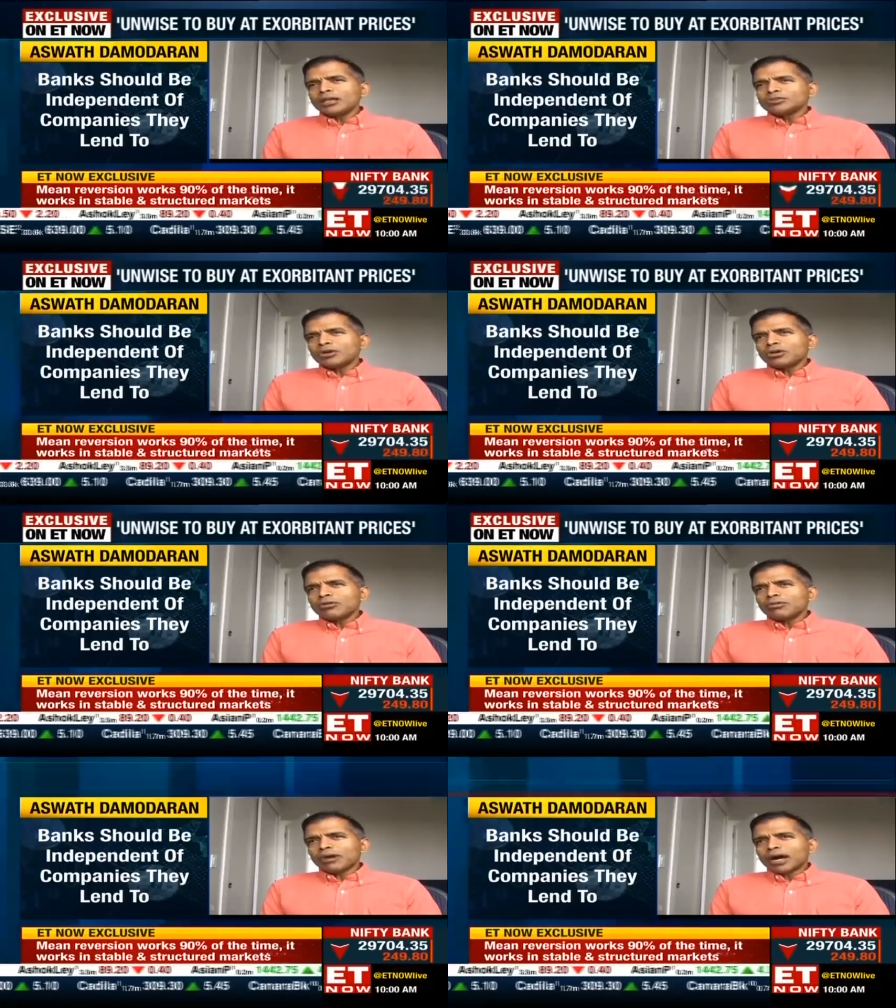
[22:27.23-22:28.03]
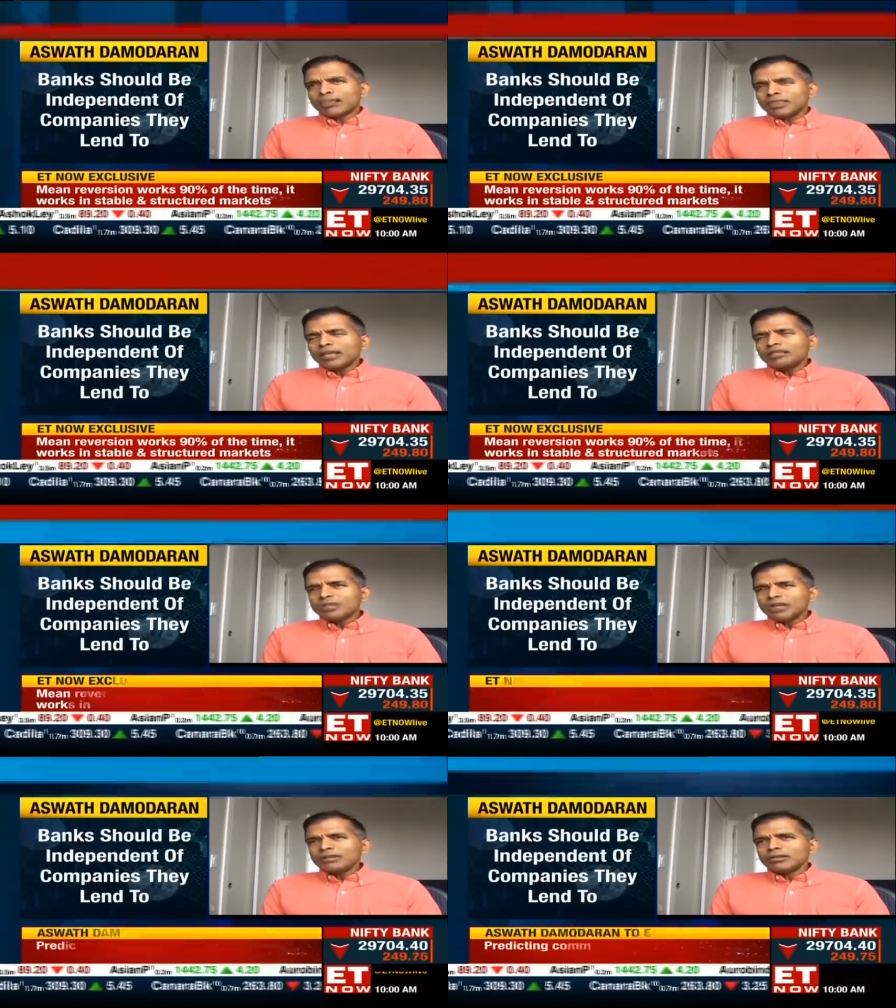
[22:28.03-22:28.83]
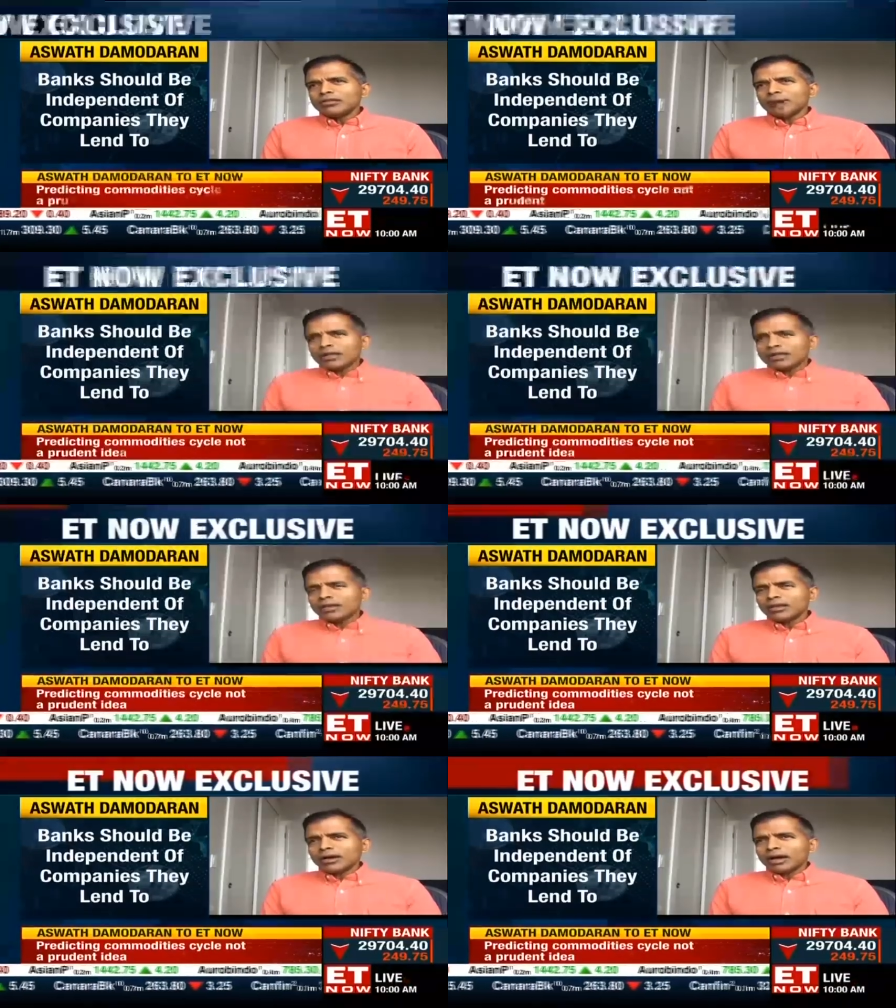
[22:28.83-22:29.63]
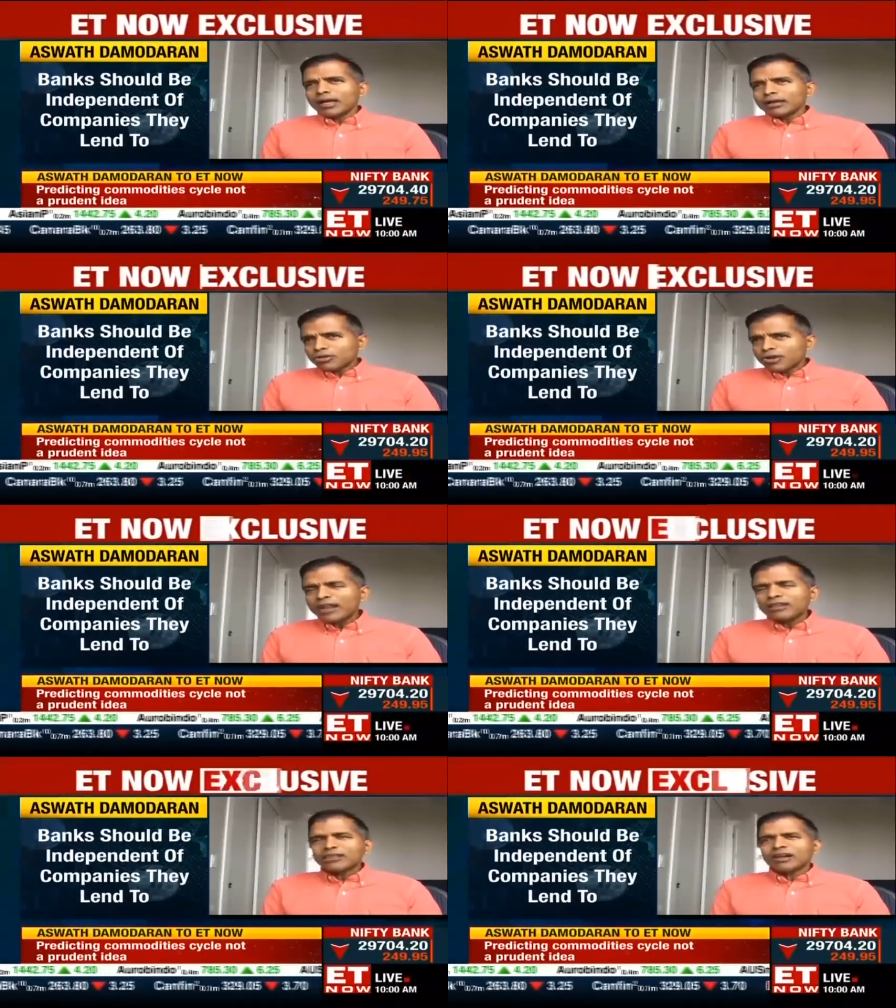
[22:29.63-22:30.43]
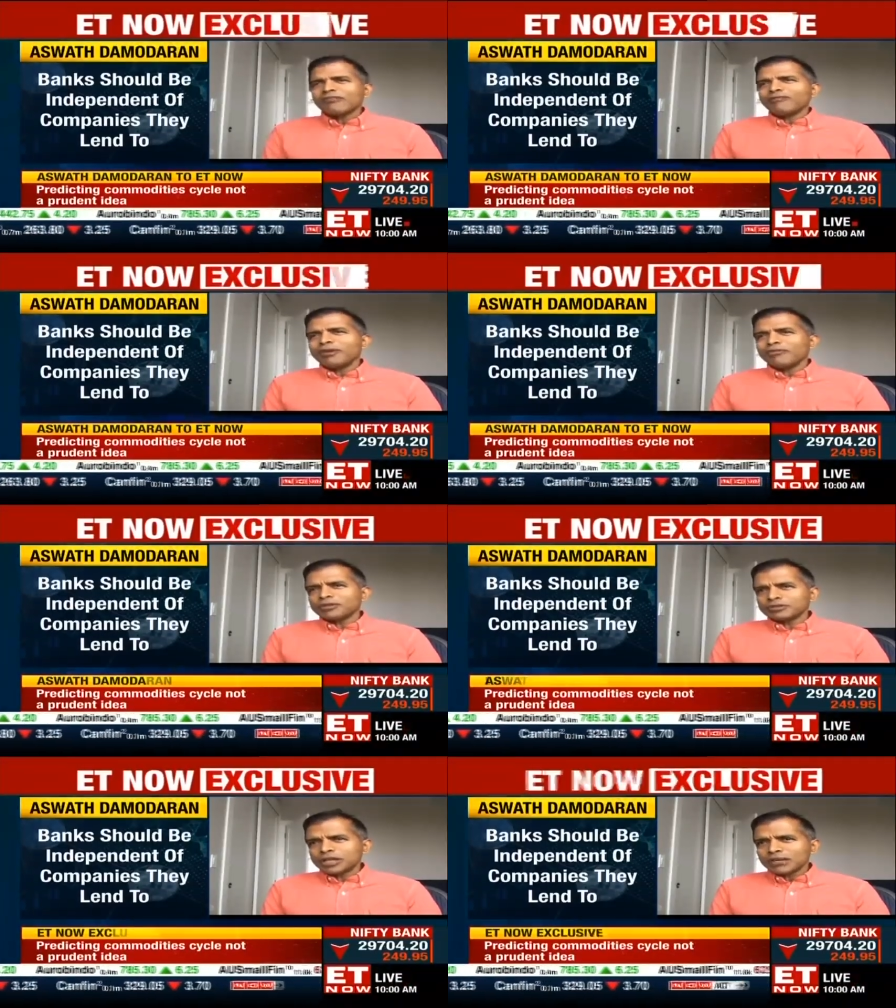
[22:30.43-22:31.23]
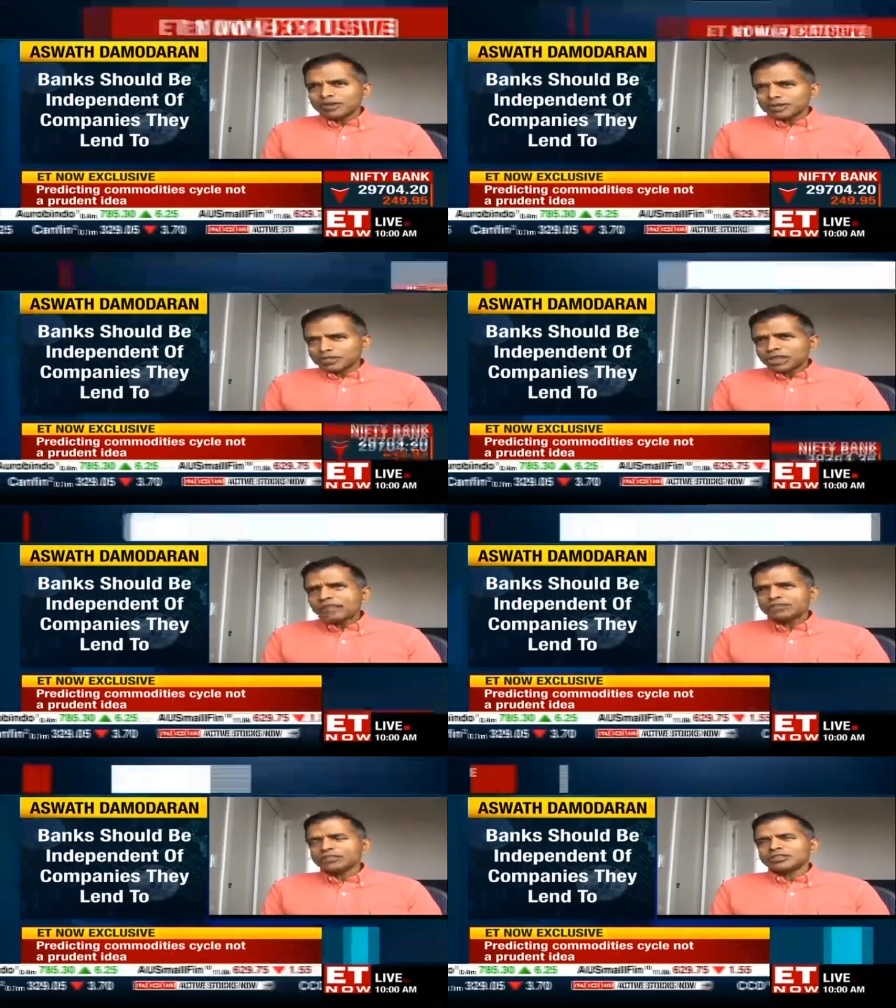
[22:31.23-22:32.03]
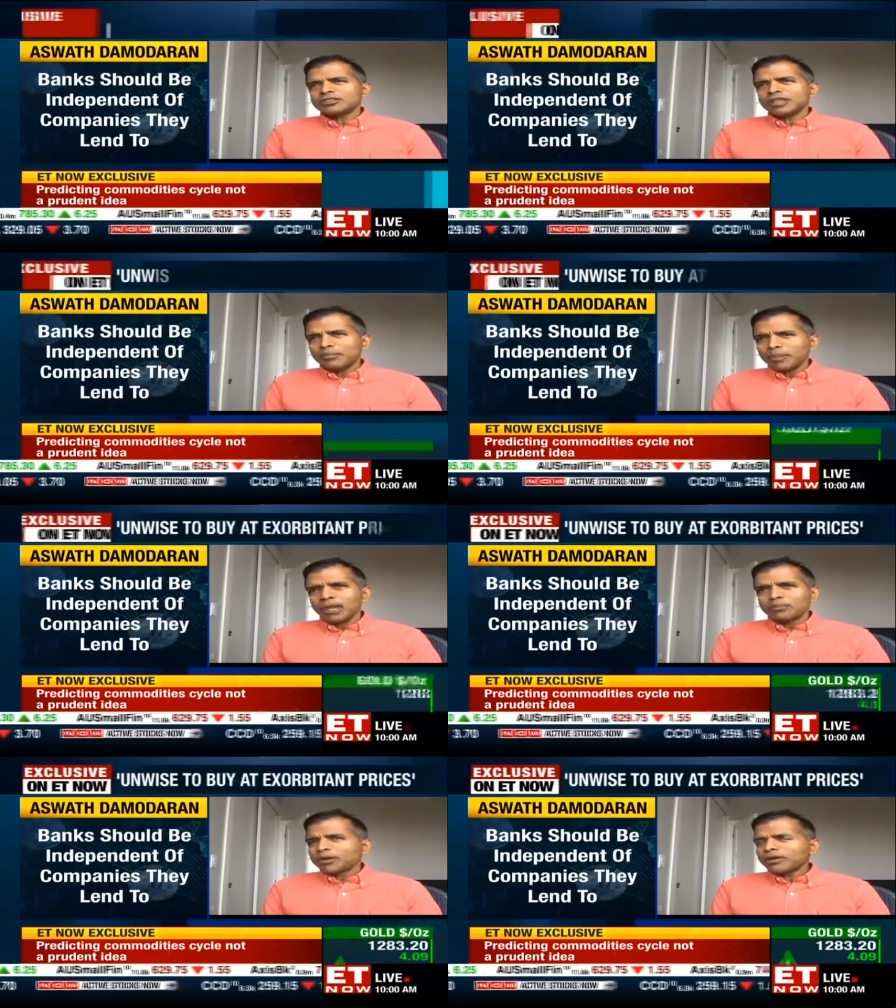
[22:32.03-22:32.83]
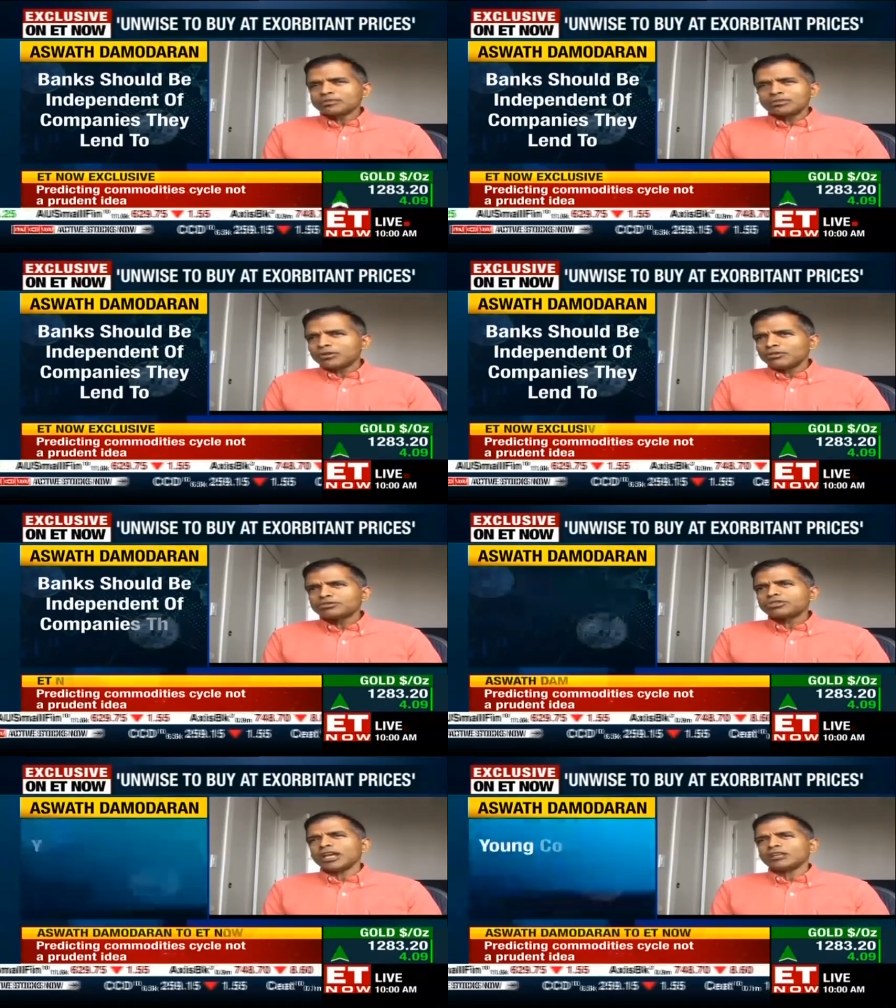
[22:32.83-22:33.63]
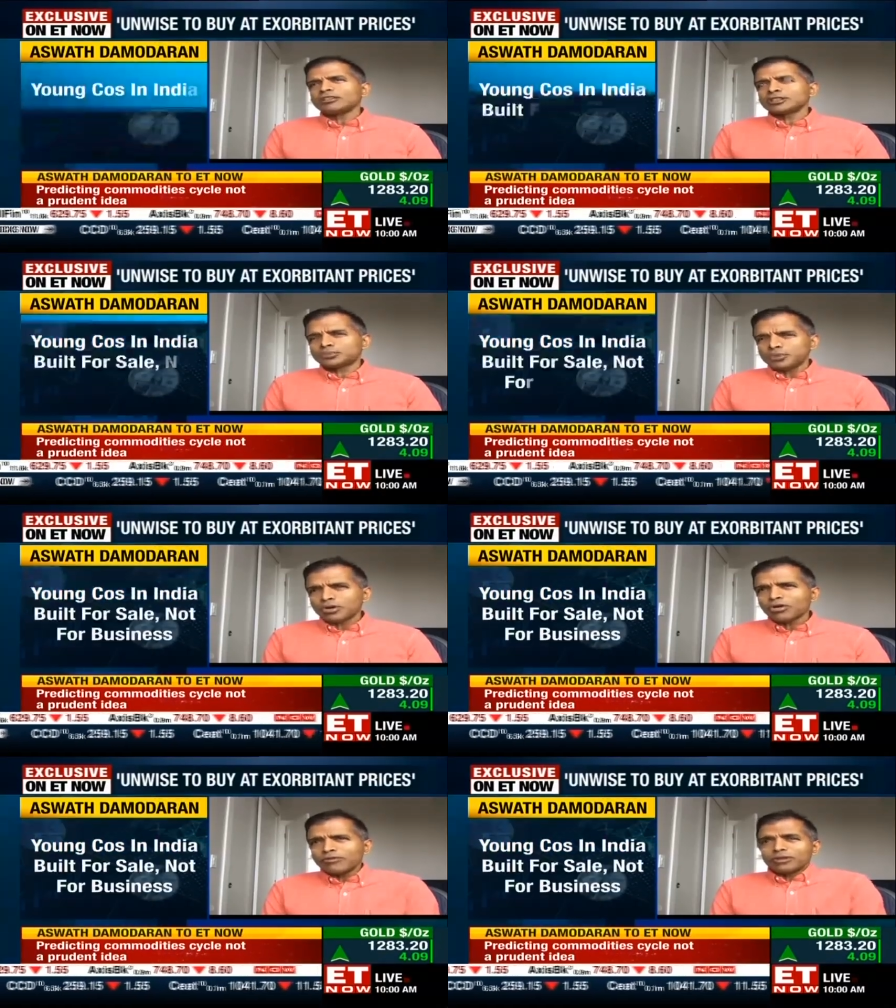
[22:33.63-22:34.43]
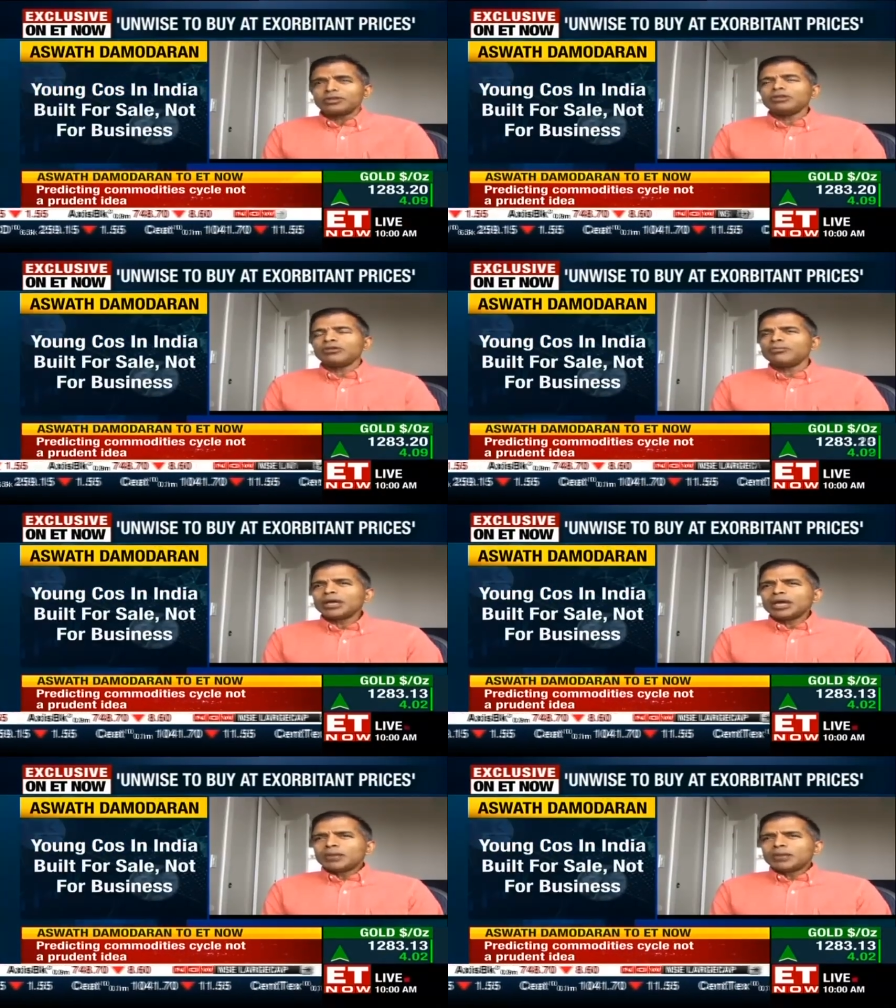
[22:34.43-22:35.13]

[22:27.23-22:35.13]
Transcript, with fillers: So I think you know I uh, I credit the government for some of the changes they made because those changes were overdue.